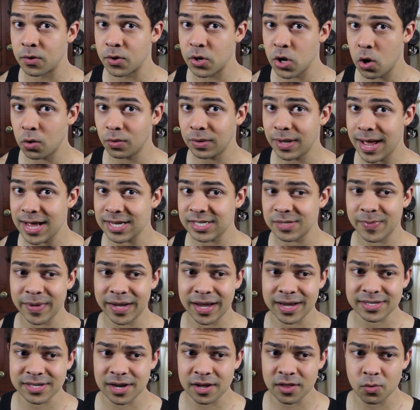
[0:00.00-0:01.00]
no less,
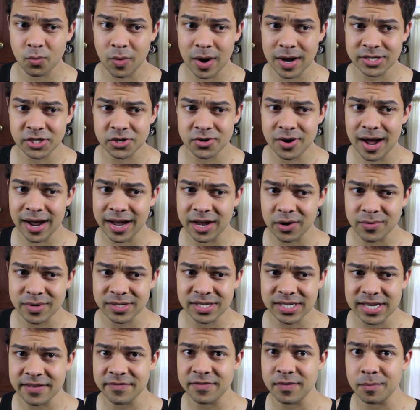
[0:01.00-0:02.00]
because otherwise you're not going to
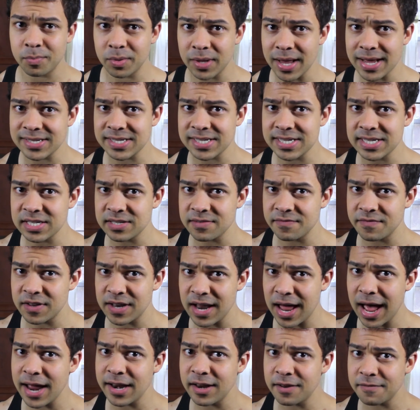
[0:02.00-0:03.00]
receive the blessings of the
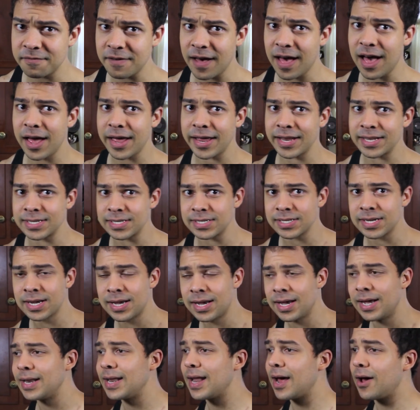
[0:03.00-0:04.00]
9 divines.
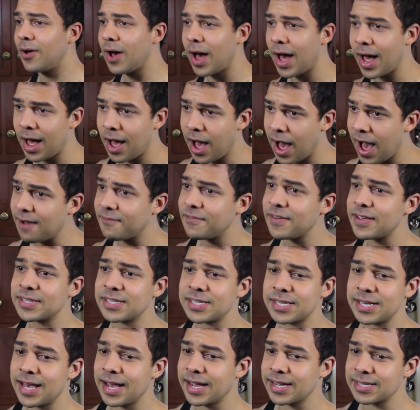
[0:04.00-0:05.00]
Now,
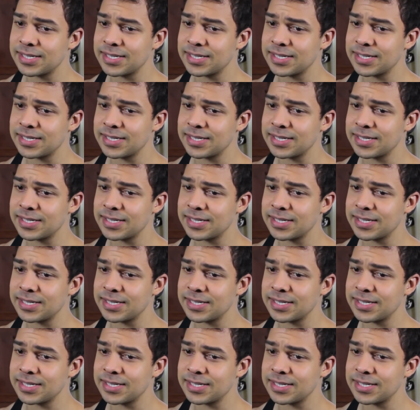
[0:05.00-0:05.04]
obviously I